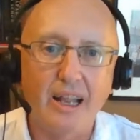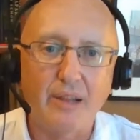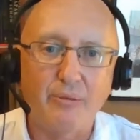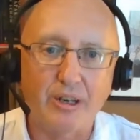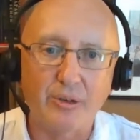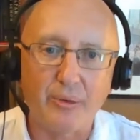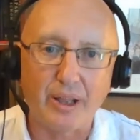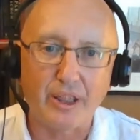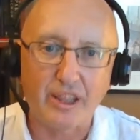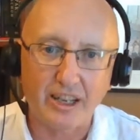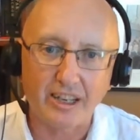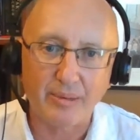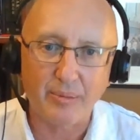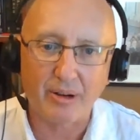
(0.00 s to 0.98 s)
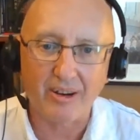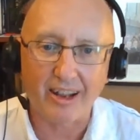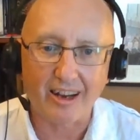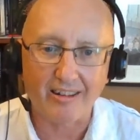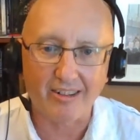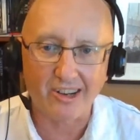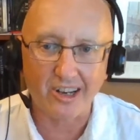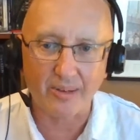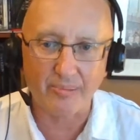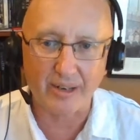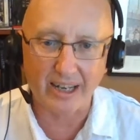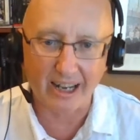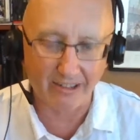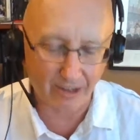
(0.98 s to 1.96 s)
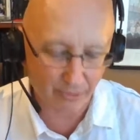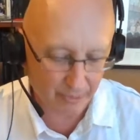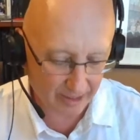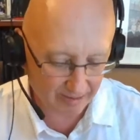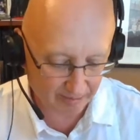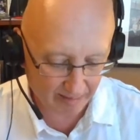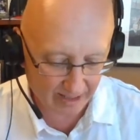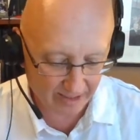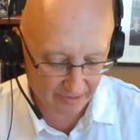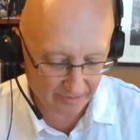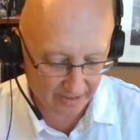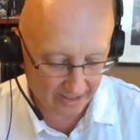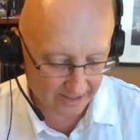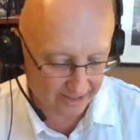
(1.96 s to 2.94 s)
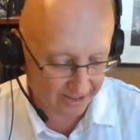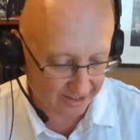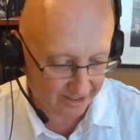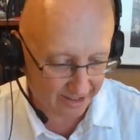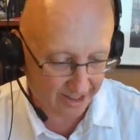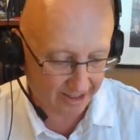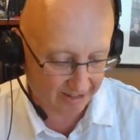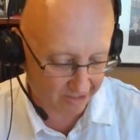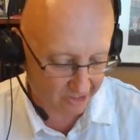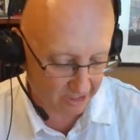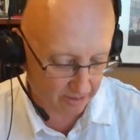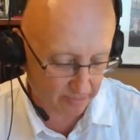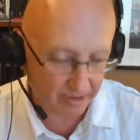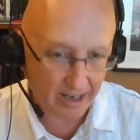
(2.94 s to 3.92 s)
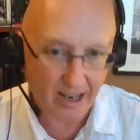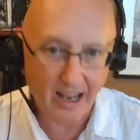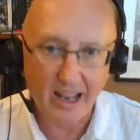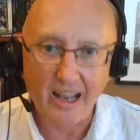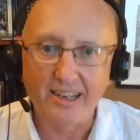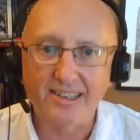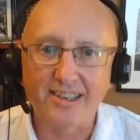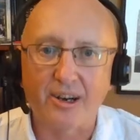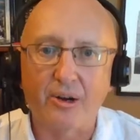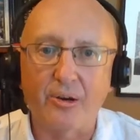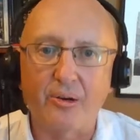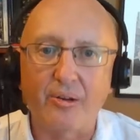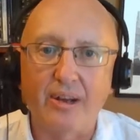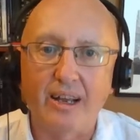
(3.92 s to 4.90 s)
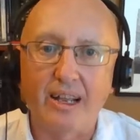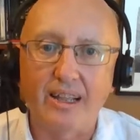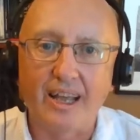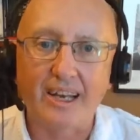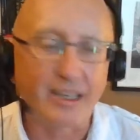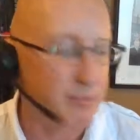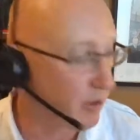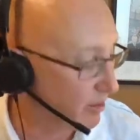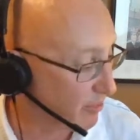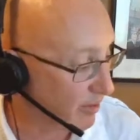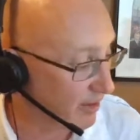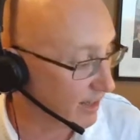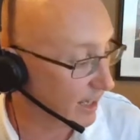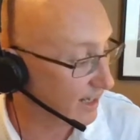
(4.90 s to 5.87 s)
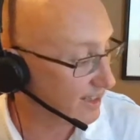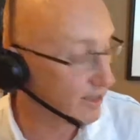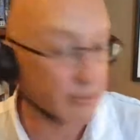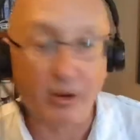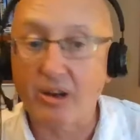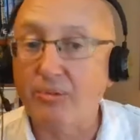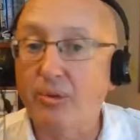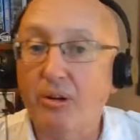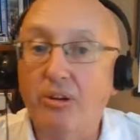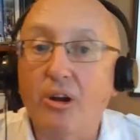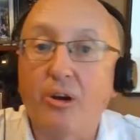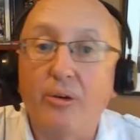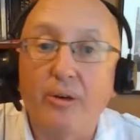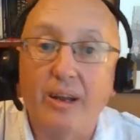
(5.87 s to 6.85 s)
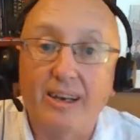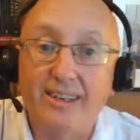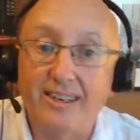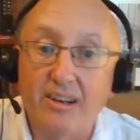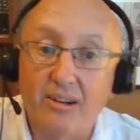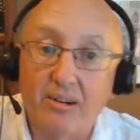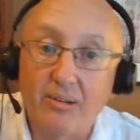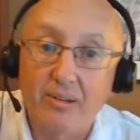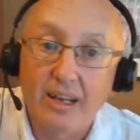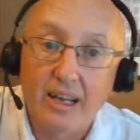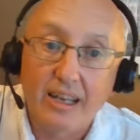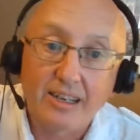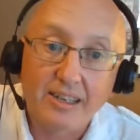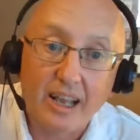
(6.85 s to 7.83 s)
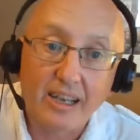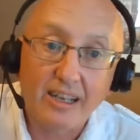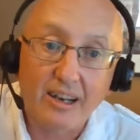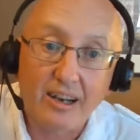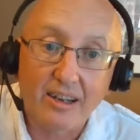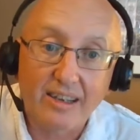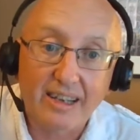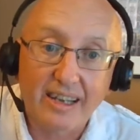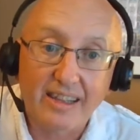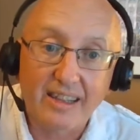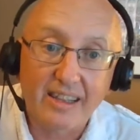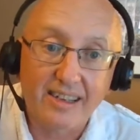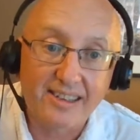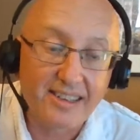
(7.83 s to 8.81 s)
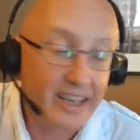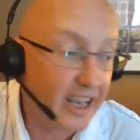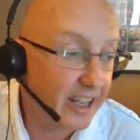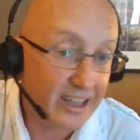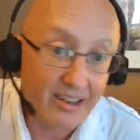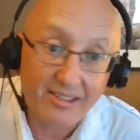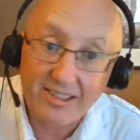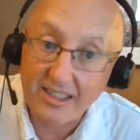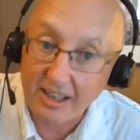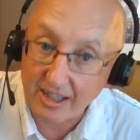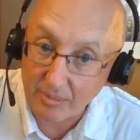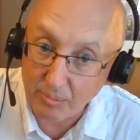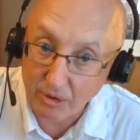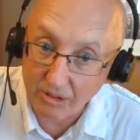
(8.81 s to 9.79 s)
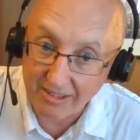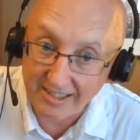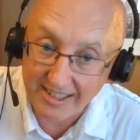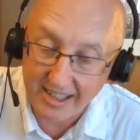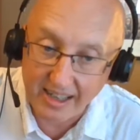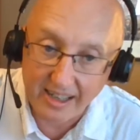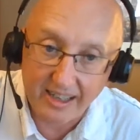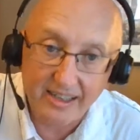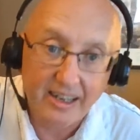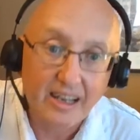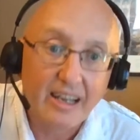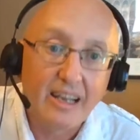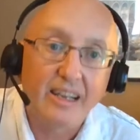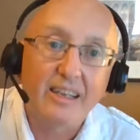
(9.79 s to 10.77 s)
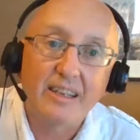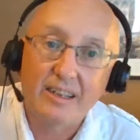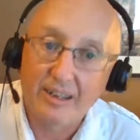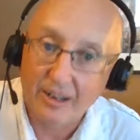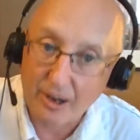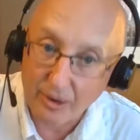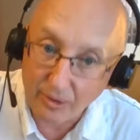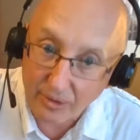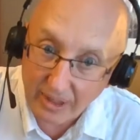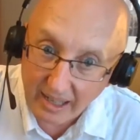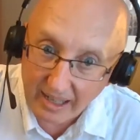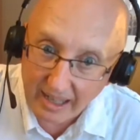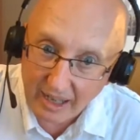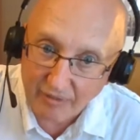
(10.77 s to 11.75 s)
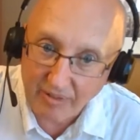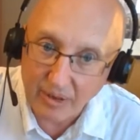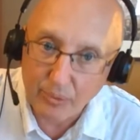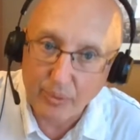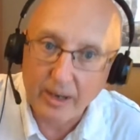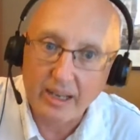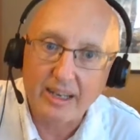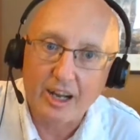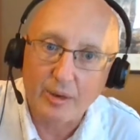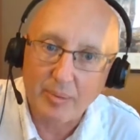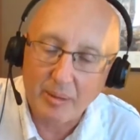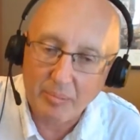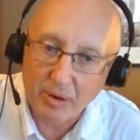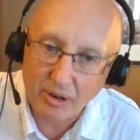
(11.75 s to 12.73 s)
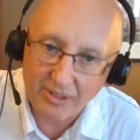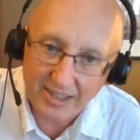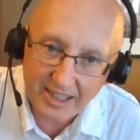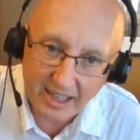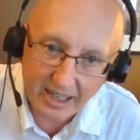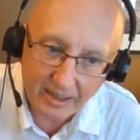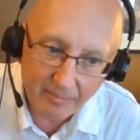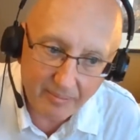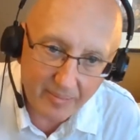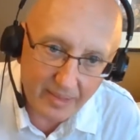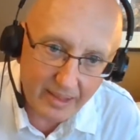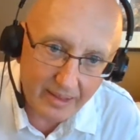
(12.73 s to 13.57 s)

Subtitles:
what do we think about leadership, and how do we reinvent leadership. So that's where we're going. So take a look at this, get used to the Moodle site. Know that every week I'll be posting